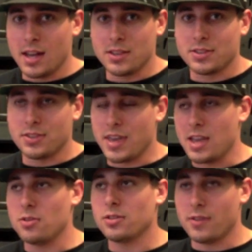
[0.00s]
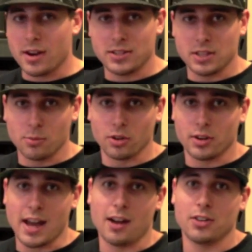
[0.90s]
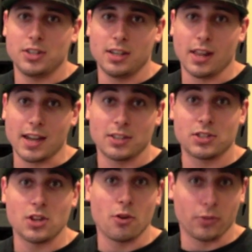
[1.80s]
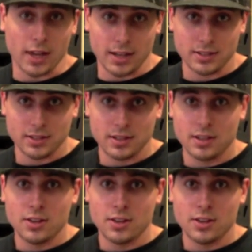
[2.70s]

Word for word: It's, they use a very similar analogy like snowflakes.